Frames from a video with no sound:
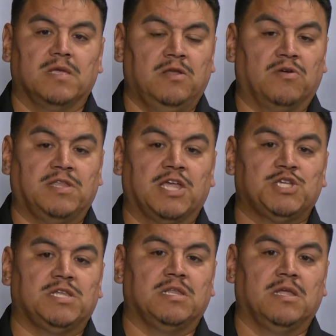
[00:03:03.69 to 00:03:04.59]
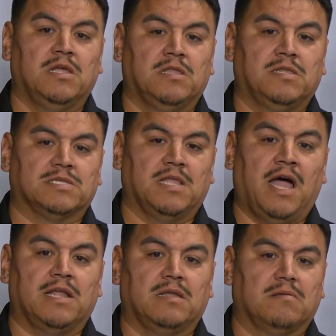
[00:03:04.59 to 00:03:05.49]
You know, addiction does
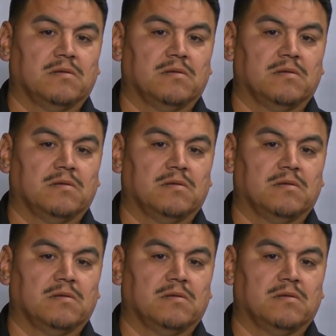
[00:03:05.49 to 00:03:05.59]
not,